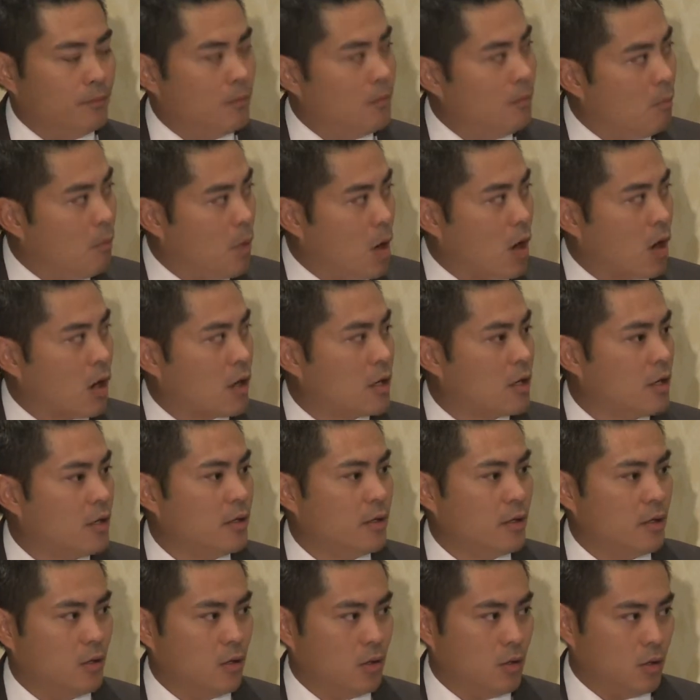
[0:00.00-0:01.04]
mark
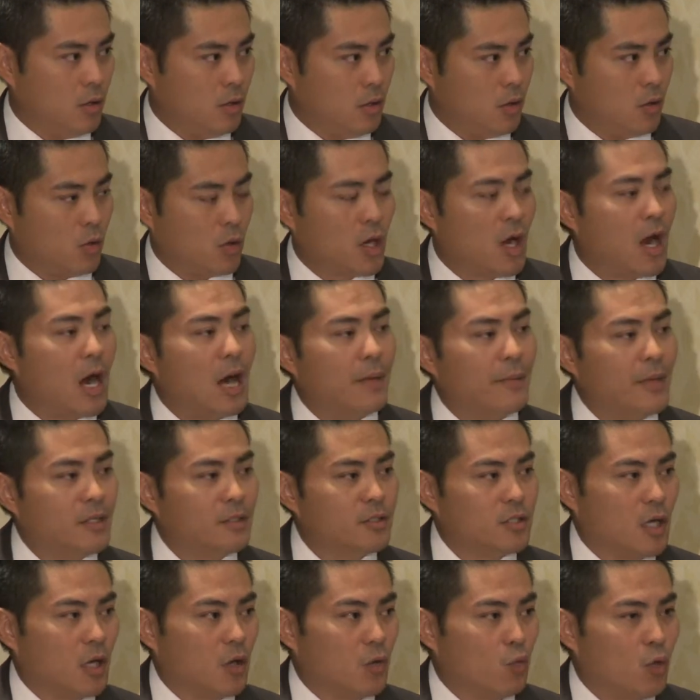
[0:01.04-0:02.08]
or
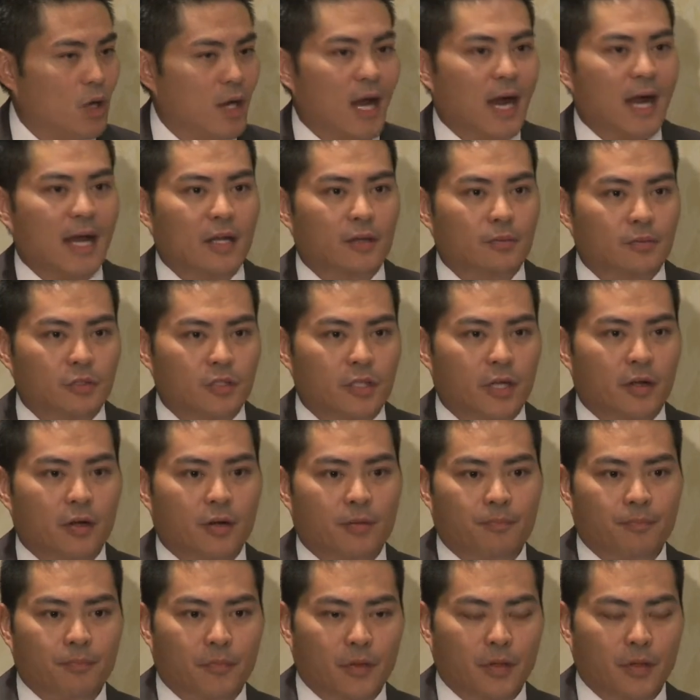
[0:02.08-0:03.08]
comment on what items the